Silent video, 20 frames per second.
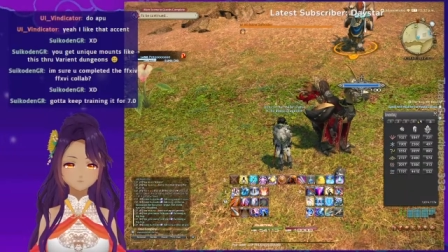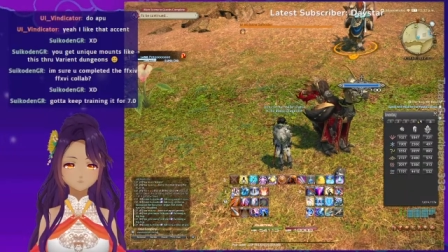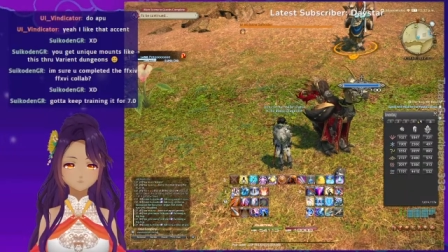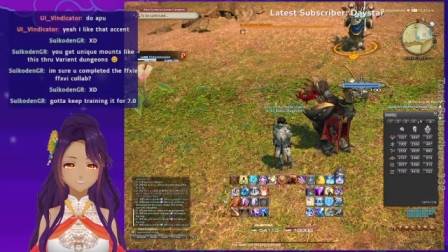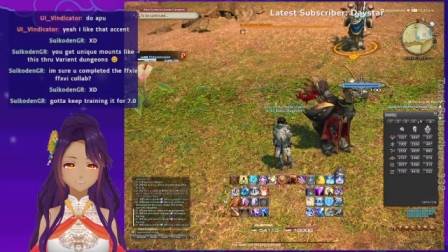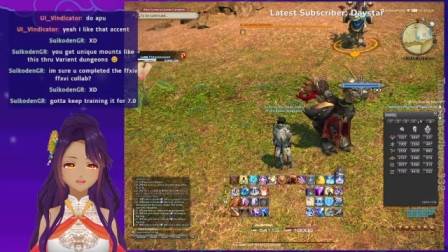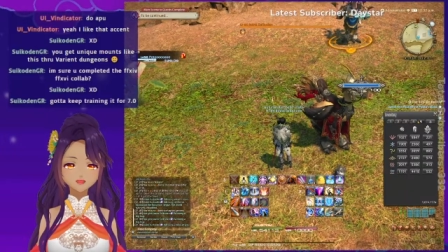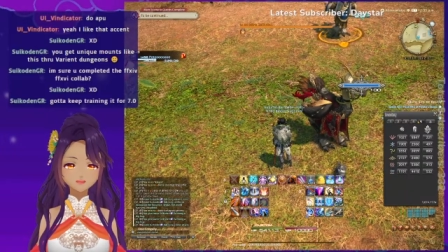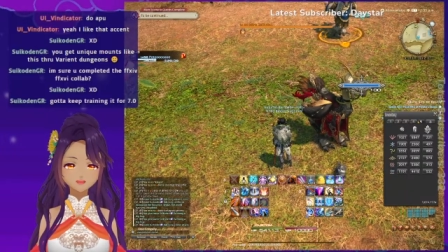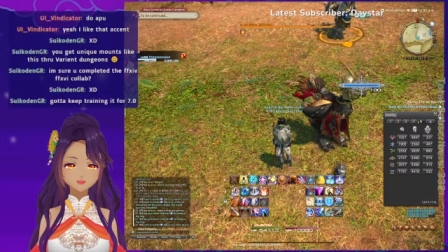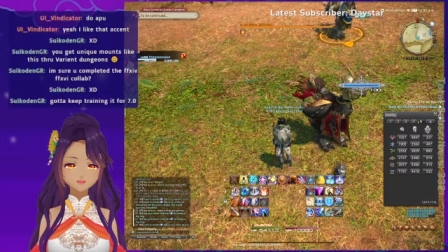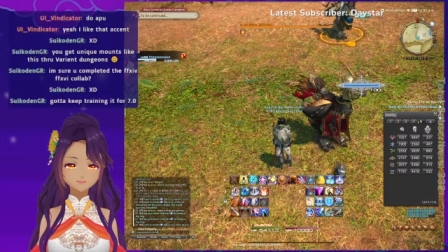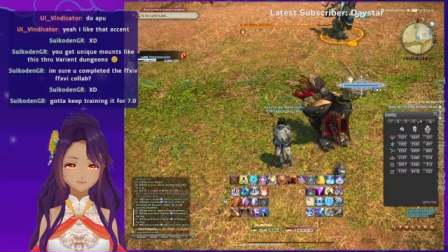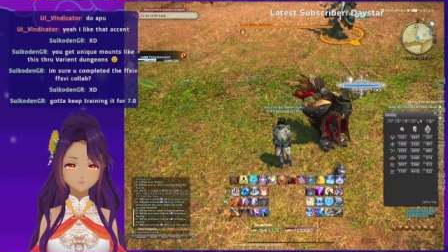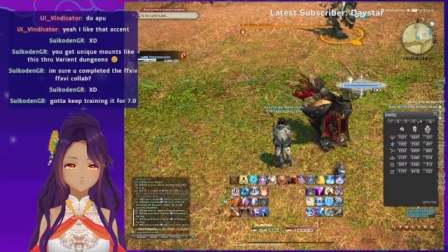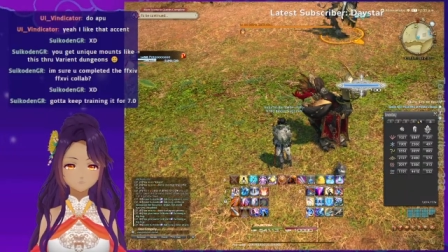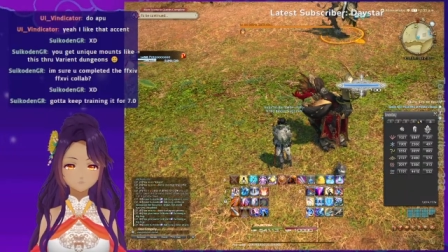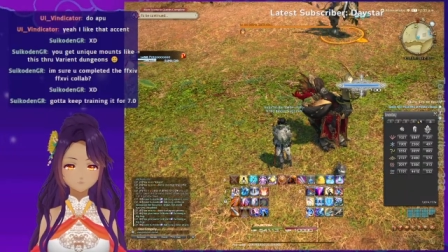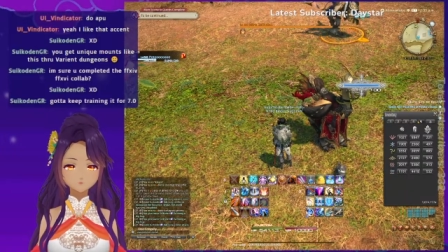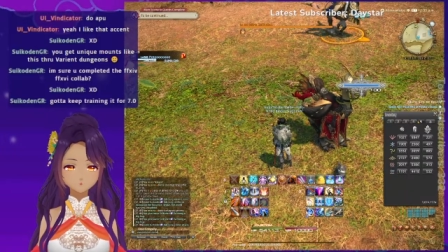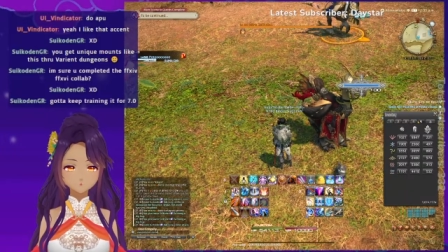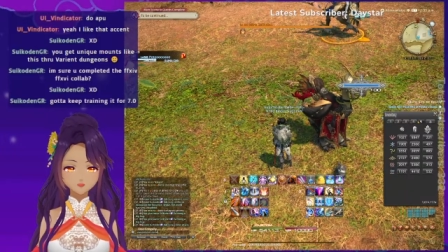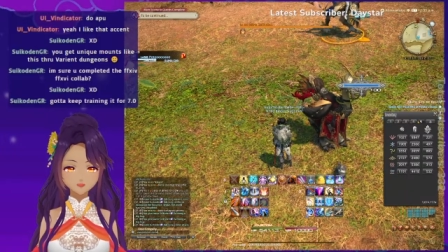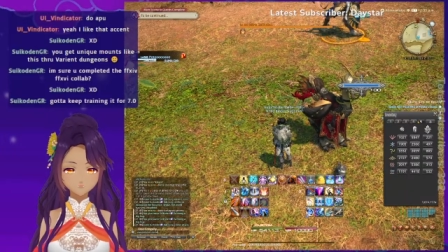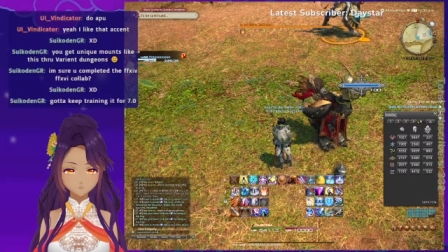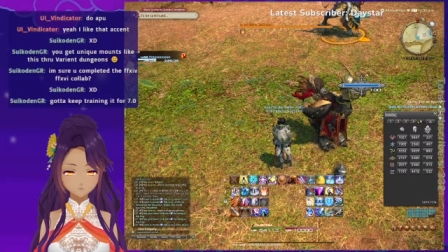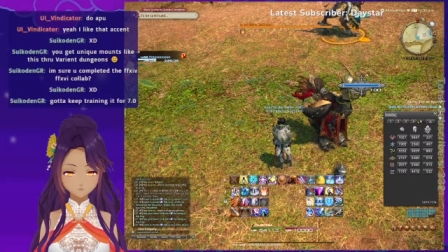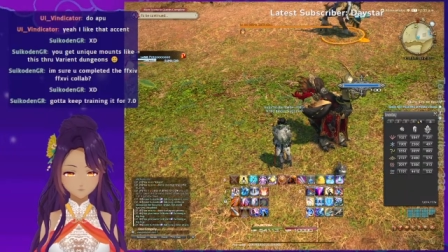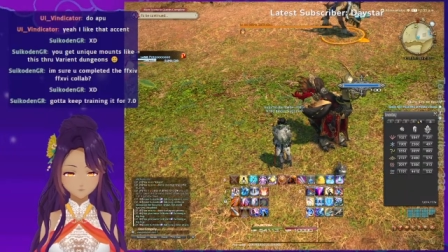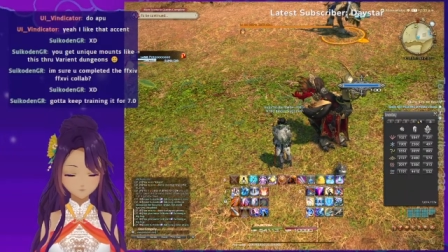Alright, come here. Whoop.
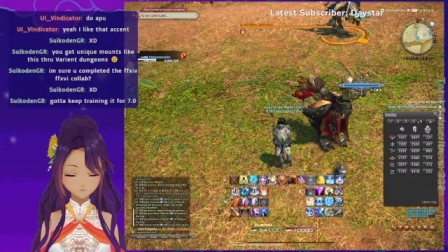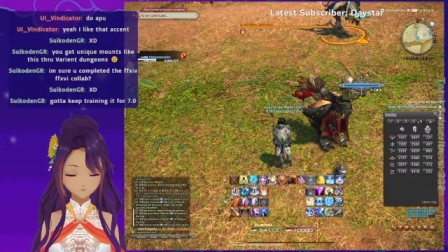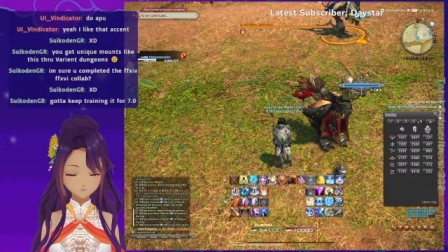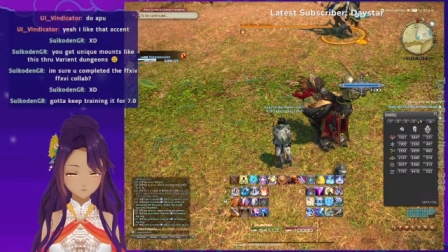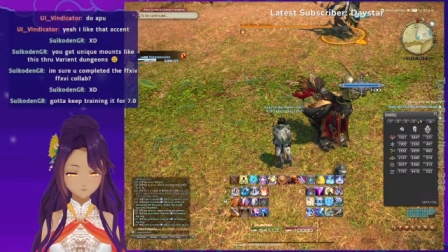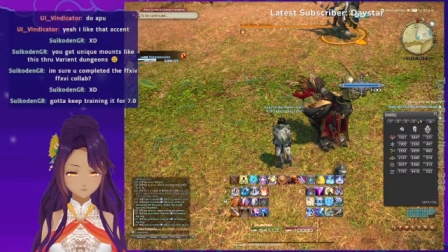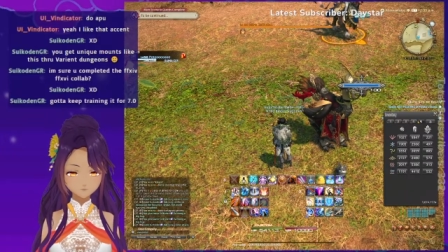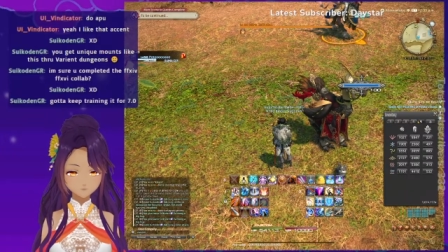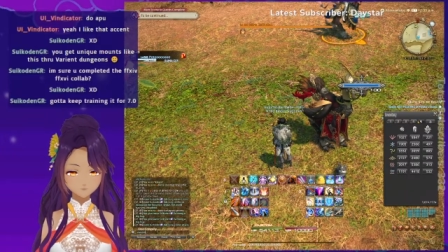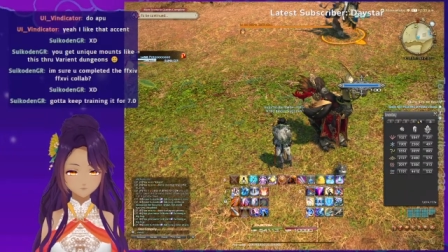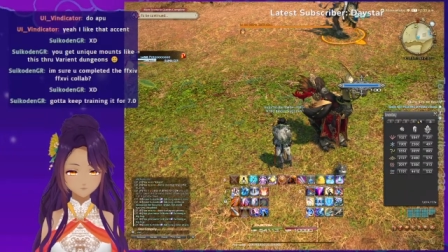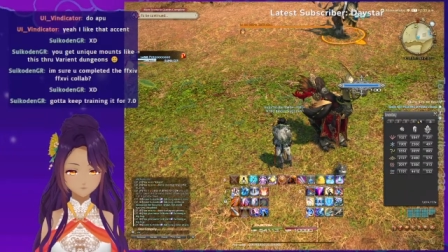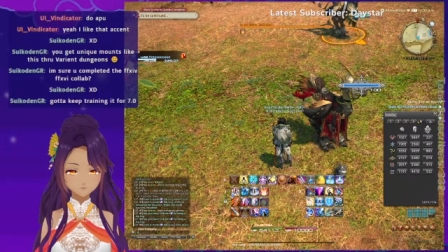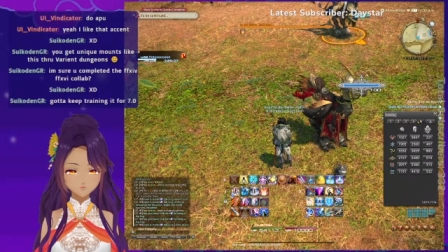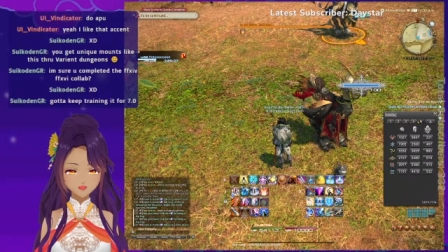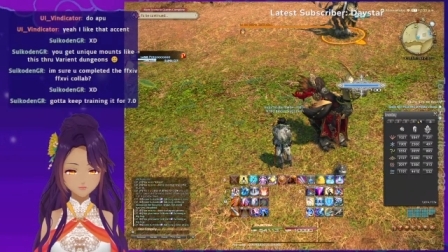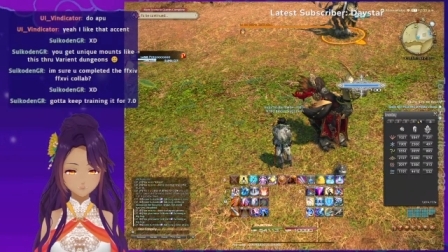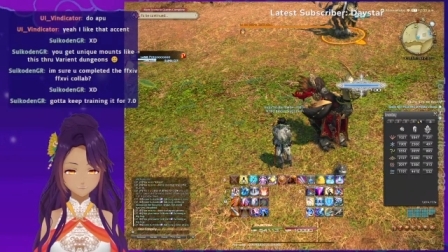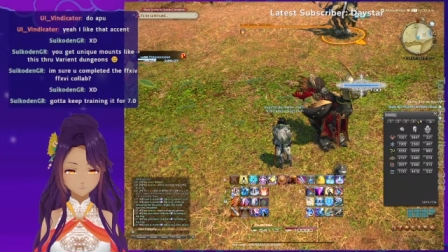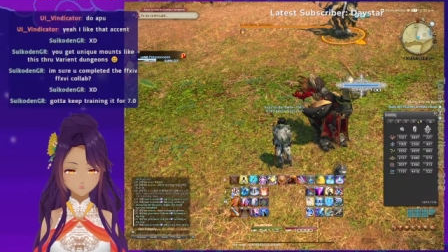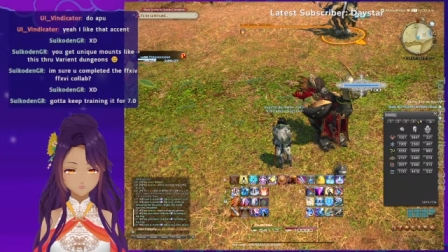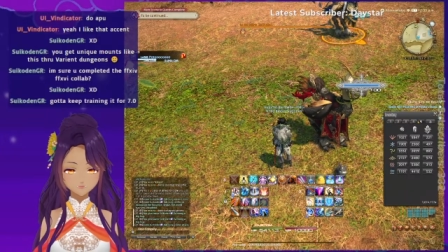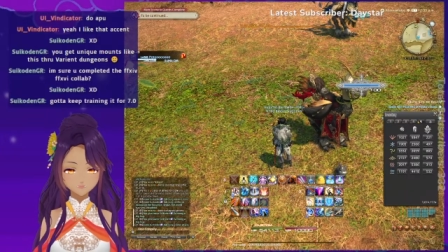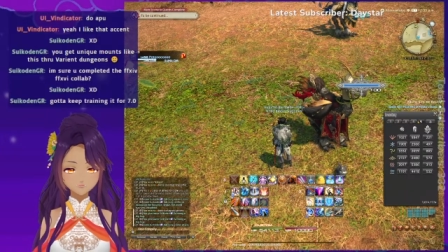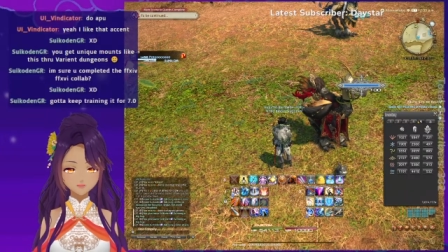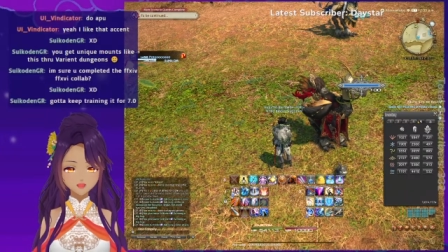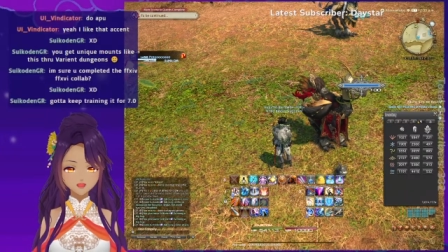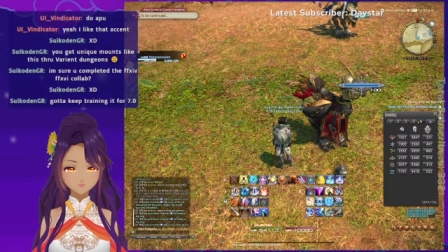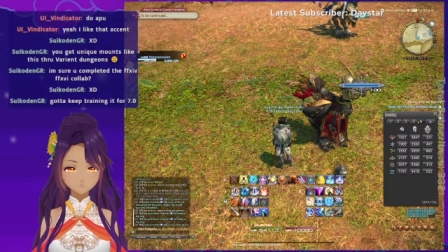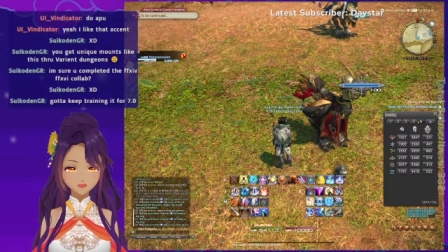I just realized
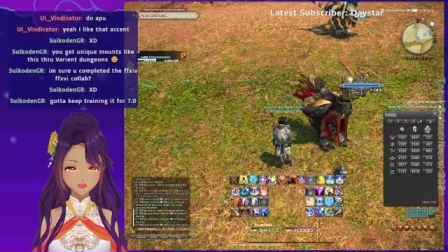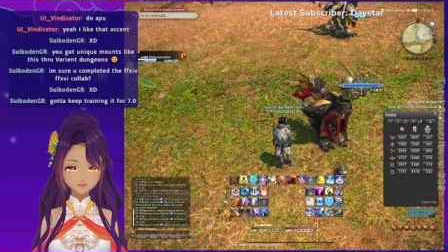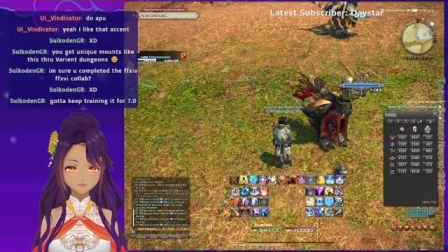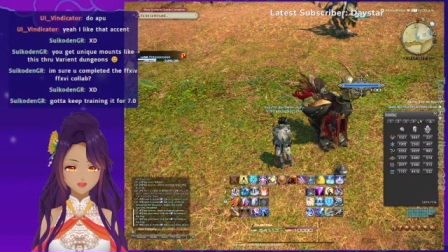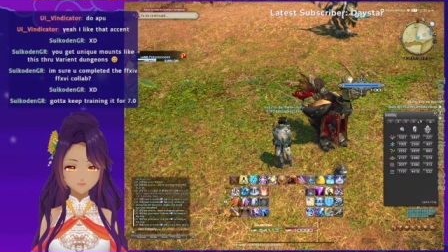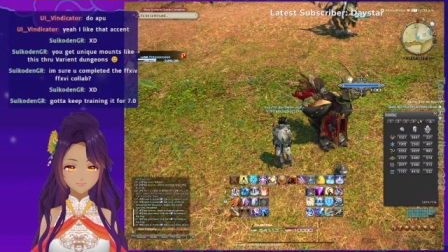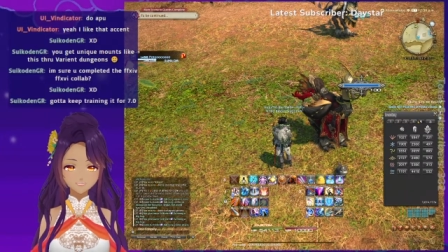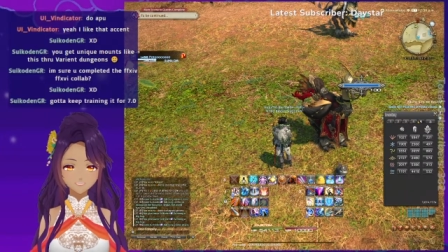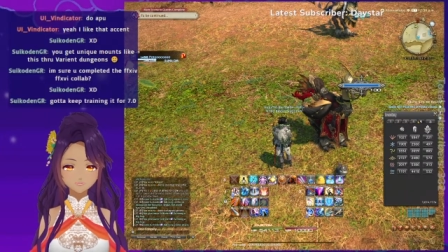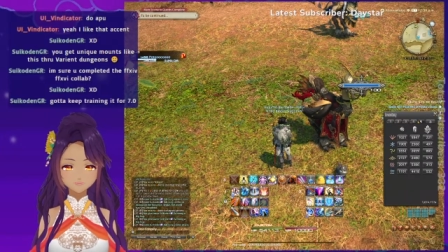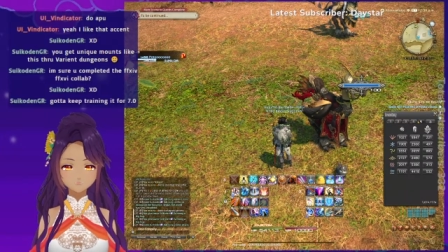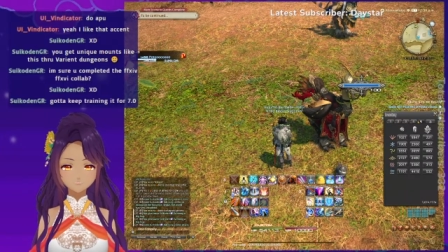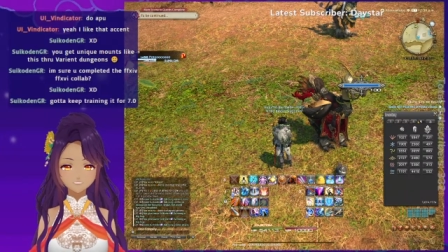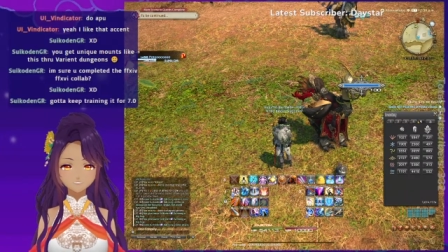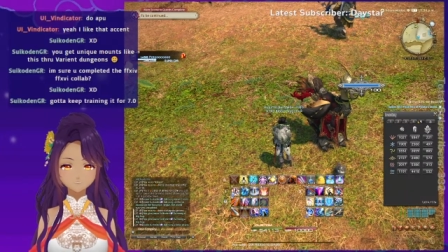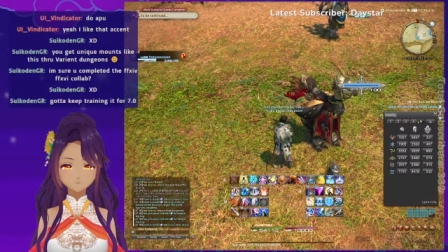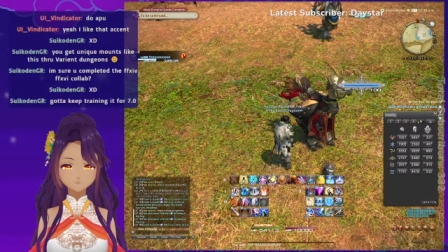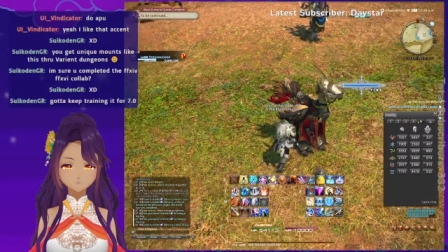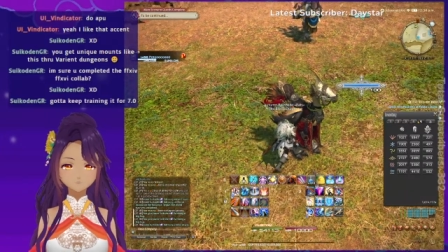I was still in the chat. Alright.